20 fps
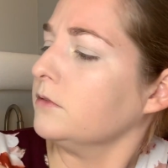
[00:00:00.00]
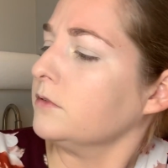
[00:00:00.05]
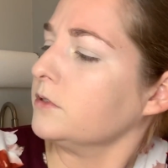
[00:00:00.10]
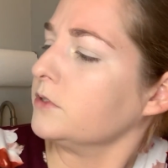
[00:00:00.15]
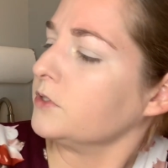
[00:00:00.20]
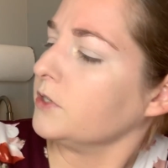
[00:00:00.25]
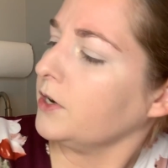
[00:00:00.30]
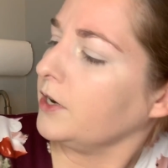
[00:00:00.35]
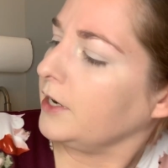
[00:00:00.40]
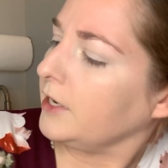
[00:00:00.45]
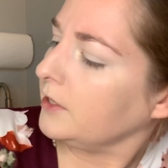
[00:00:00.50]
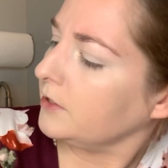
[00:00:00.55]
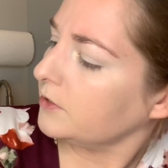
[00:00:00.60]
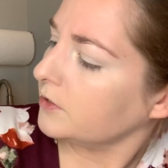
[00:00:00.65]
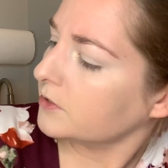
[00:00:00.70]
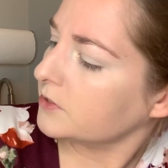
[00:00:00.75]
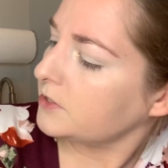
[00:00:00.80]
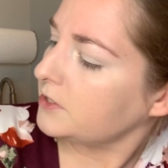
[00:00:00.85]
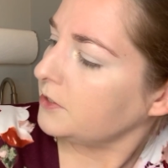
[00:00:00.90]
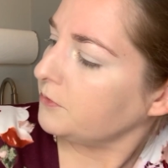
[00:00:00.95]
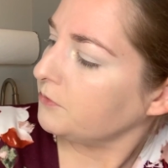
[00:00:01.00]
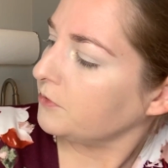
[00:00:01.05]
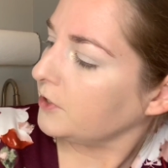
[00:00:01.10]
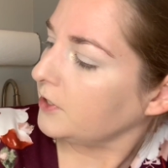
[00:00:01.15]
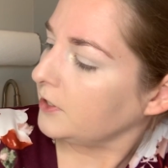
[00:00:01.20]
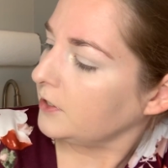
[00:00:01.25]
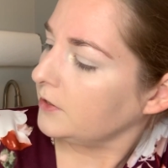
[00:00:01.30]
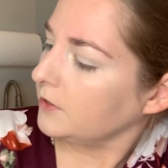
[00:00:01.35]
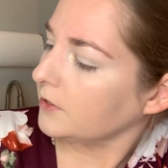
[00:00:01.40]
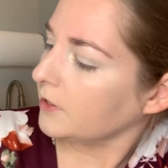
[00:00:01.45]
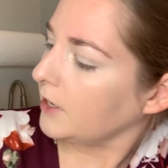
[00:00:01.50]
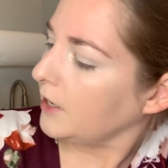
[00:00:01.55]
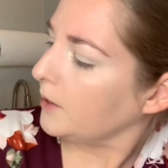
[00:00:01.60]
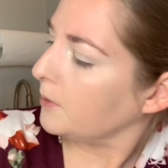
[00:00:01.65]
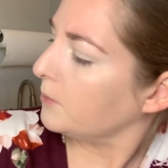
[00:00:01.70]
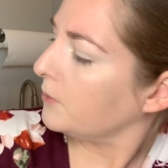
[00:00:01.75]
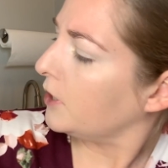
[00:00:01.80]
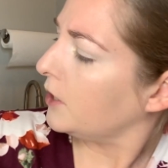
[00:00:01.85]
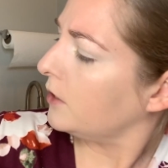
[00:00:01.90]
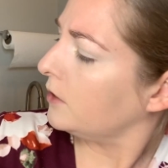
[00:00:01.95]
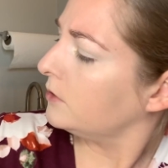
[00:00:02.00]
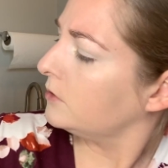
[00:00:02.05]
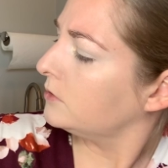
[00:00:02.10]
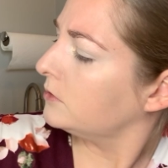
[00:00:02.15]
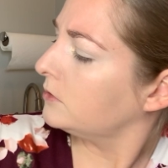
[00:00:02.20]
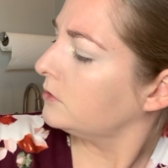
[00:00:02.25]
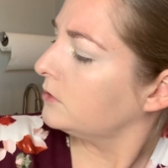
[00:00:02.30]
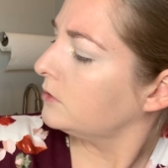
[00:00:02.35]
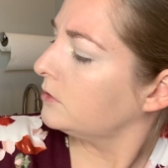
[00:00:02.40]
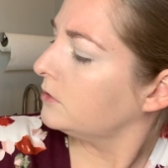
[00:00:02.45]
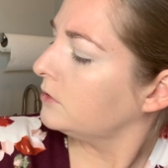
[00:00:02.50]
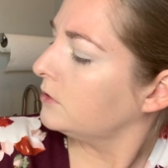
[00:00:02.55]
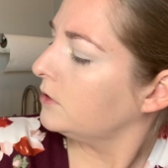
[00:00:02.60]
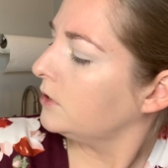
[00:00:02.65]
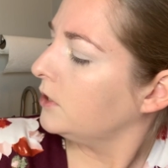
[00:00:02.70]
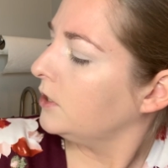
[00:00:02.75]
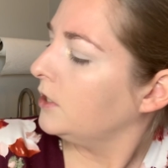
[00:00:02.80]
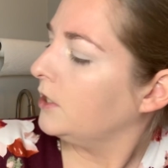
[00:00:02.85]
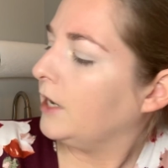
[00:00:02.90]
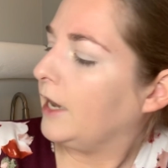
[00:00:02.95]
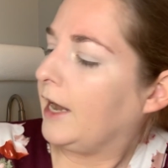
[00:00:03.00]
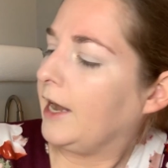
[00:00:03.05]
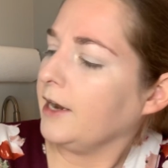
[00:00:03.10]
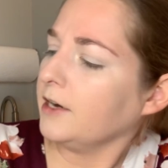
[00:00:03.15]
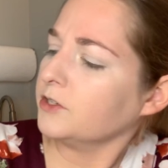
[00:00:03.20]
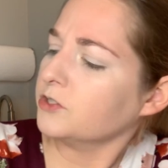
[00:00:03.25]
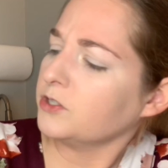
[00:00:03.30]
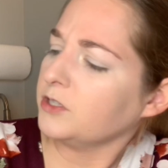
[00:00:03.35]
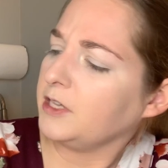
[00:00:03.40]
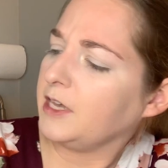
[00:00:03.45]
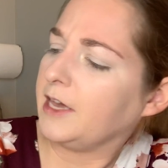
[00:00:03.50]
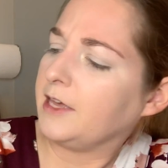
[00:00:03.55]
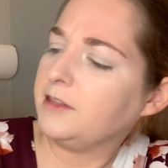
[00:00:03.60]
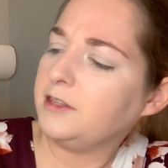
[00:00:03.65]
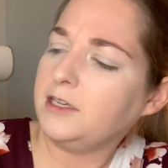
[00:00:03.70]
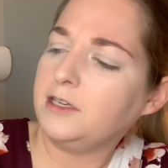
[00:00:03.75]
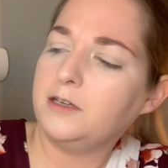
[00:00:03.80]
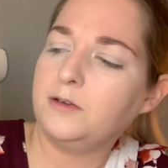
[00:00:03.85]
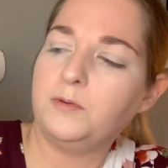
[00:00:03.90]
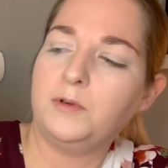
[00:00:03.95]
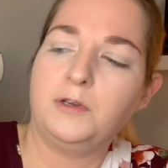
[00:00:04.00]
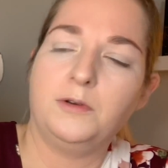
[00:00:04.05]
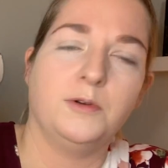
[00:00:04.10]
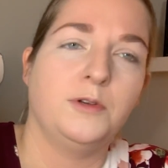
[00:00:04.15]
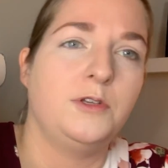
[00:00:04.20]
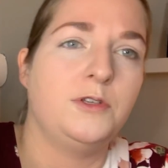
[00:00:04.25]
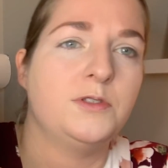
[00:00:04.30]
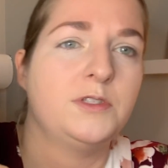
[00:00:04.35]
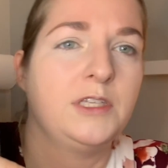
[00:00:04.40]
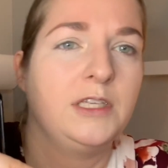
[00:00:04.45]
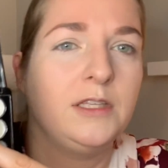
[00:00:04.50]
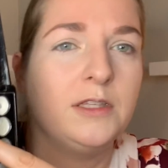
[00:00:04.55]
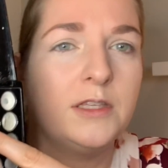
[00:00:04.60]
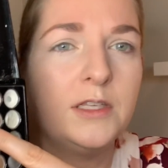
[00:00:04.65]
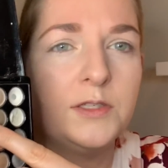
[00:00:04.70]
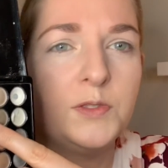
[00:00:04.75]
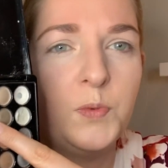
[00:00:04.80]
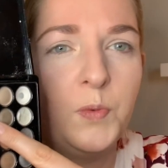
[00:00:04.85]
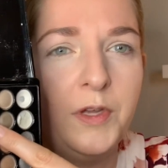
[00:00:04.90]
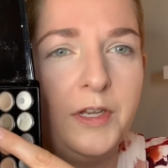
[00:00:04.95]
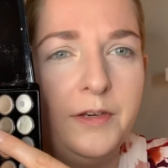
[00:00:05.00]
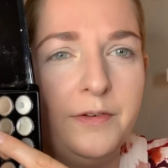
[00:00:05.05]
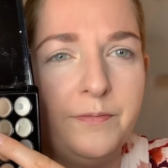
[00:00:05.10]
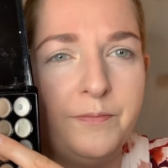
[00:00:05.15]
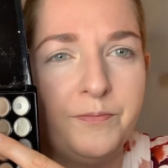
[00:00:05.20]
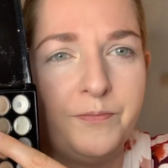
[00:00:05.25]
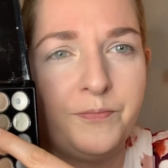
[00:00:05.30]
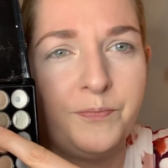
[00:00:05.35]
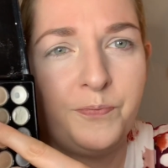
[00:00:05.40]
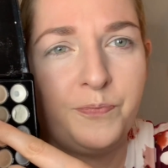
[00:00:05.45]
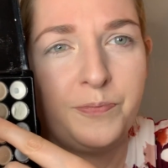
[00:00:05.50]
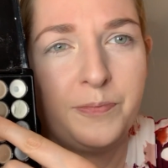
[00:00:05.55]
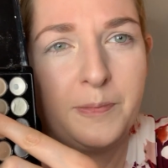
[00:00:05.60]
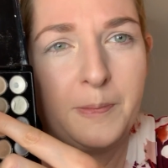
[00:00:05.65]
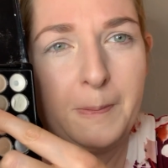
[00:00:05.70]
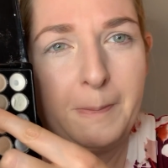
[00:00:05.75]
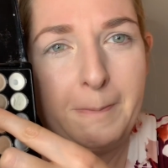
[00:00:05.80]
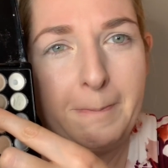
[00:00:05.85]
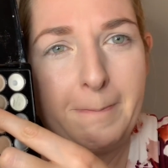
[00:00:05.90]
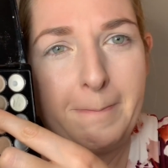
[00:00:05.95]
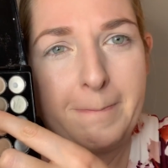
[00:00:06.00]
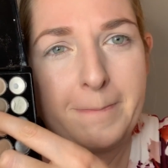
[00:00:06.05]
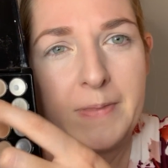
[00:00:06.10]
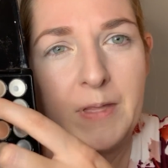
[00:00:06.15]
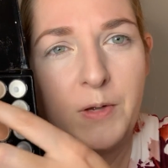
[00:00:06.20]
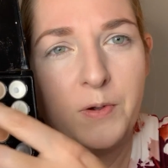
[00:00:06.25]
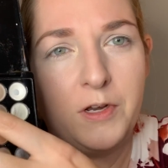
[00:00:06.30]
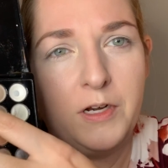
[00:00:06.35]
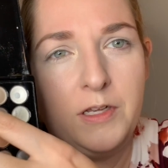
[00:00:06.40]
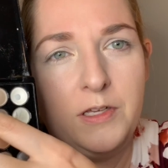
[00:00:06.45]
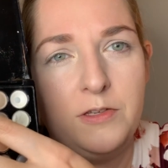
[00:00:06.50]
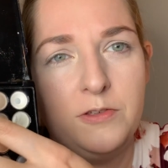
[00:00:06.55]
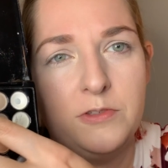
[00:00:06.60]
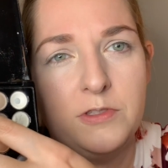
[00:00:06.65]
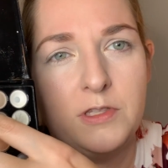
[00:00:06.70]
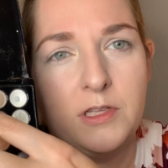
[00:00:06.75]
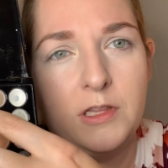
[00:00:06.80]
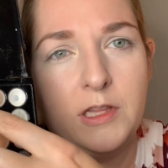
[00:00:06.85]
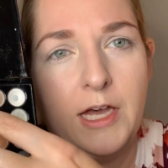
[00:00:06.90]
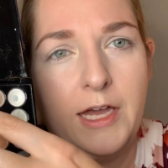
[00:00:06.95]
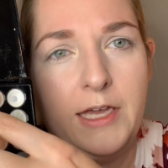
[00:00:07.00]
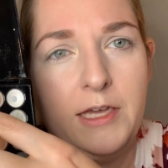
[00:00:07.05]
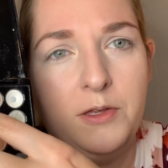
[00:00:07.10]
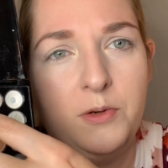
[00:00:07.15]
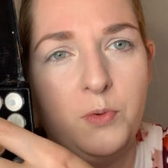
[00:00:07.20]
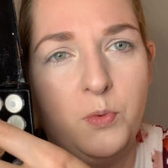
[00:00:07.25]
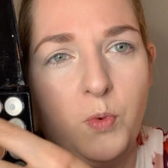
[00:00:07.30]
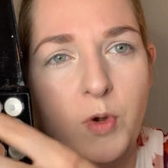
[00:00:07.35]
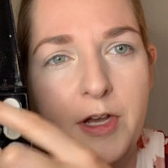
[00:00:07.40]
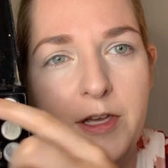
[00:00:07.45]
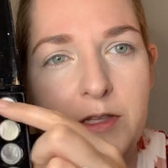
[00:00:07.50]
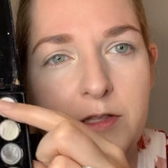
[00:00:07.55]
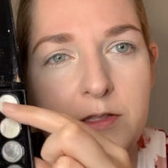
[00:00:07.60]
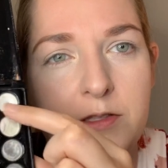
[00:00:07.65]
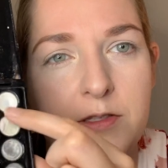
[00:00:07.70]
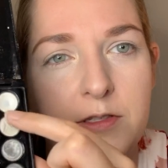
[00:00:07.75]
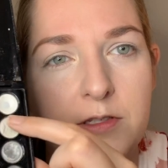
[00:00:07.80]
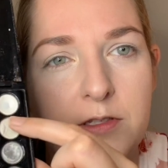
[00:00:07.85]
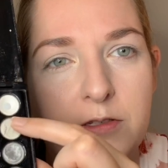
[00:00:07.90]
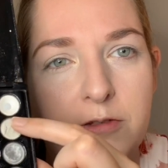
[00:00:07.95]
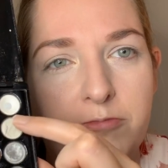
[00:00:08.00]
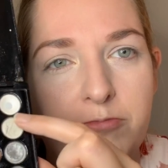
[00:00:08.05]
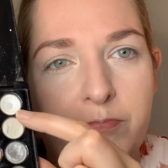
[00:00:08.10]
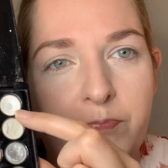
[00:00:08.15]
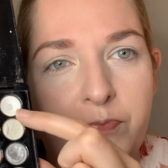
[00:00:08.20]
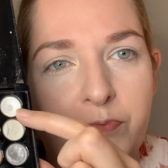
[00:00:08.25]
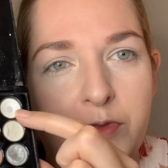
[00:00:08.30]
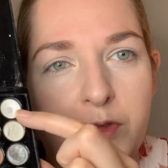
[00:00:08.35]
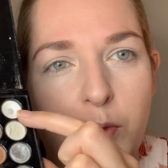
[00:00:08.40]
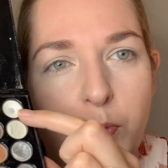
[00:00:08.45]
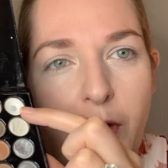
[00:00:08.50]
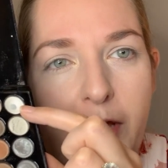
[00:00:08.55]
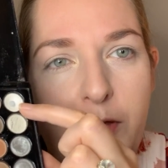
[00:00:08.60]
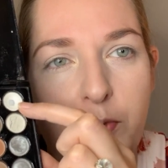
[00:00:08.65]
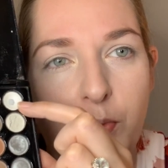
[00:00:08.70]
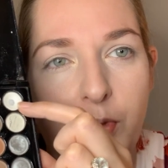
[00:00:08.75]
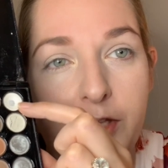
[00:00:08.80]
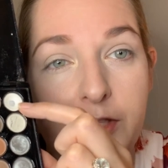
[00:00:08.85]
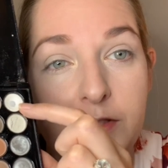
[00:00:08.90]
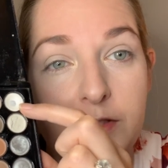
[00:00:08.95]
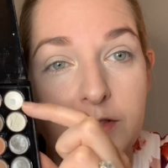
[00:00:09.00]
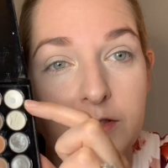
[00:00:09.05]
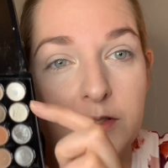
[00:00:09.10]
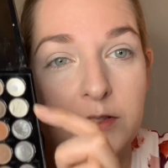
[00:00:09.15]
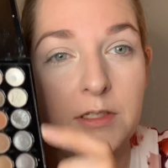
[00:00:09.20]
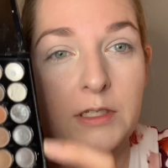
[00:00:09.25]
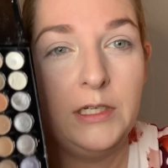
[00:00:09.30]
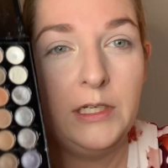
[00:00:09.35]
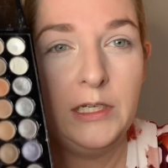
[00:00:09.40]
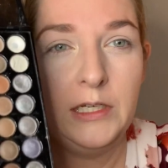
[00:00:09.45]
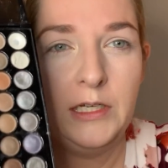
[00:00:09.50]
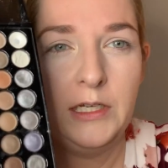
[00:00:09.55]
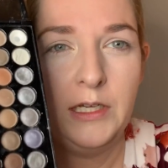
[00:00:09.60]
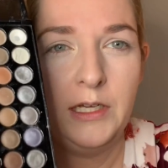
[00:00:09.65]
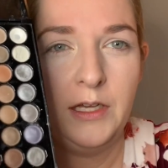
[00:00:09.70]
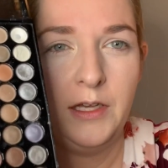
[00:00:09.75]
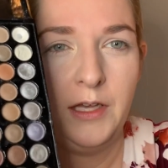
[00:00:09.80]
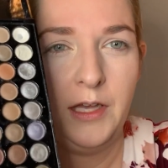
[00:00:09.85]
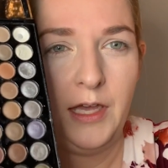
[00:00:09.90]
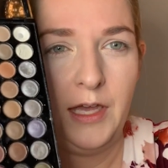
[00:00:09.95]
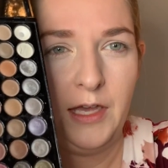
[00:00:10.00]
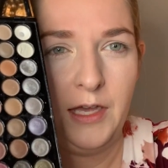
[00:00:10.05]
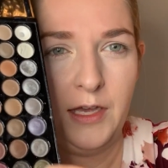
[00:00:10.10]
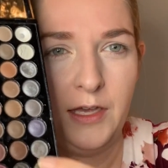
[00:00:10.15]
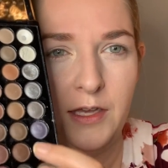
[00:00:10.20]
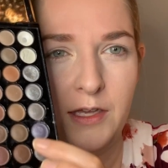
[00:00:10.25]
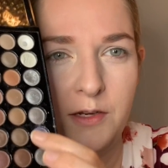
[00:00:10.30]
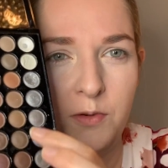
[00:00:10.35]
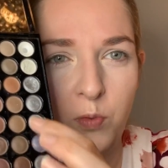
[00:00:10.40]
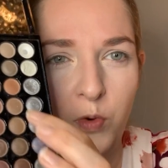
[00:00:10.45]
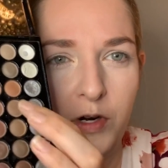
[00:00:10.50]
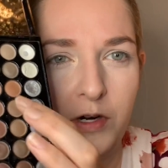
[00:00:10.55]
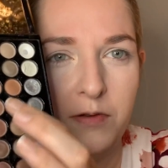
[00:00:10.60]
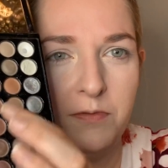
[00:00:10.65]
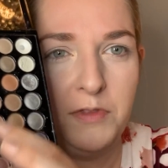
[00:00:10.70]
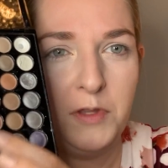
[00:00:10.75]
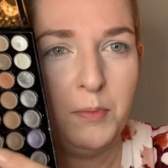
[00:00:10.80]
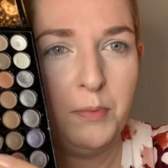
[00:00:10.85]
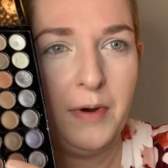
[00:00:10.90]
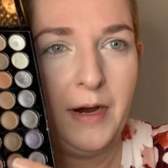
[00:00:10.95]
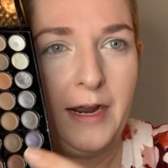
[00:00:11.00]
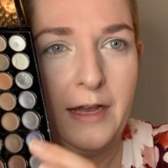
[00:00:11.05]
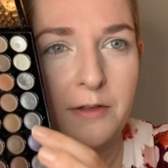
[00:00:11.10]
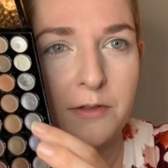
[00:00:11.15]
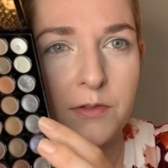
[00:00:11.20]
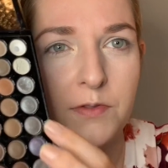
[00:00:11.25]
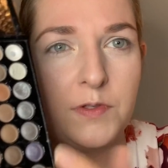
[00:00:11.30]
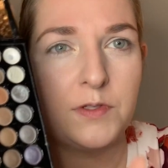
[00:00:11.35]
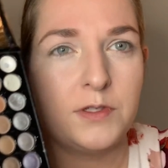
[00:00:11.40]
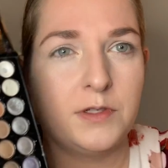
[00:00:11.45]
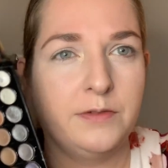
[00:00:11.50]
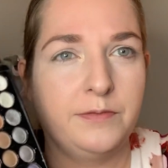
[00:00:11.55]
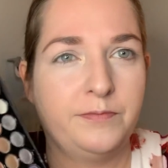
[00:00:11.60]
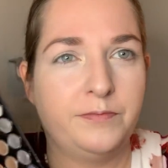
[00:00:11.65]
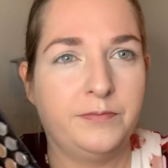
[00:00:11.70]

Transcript: Sorry, it looks different in the camera. Actually, I think we were using this one. We're gonna use the light ones, the white ones, and one of the browns.